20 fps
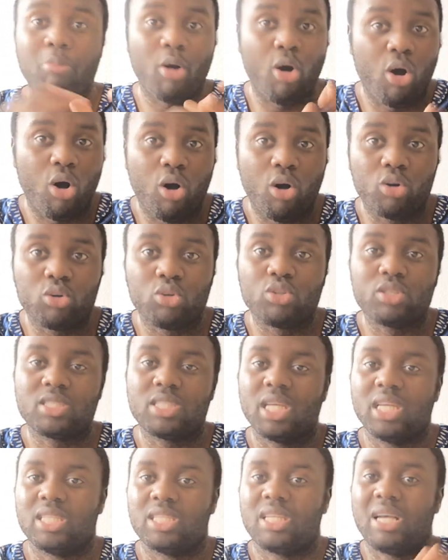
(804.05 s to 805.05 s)
all those
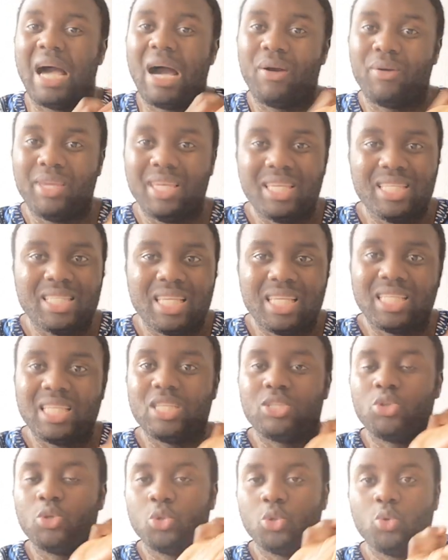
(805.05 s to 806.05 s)
things, how easy it
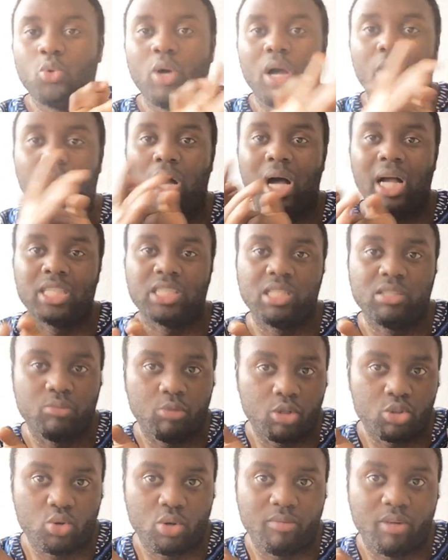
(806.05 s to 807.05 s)
is to do or achieve
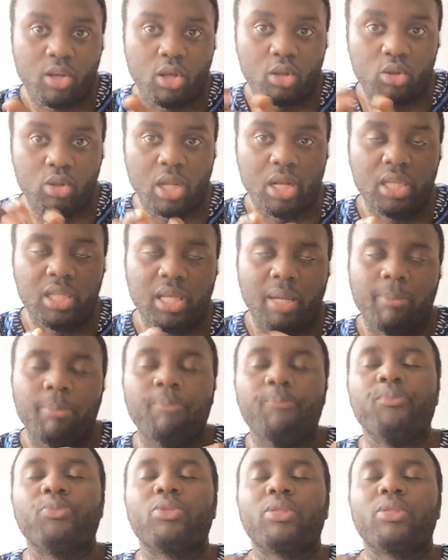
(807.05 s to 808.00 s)
whatsoever you're telling them.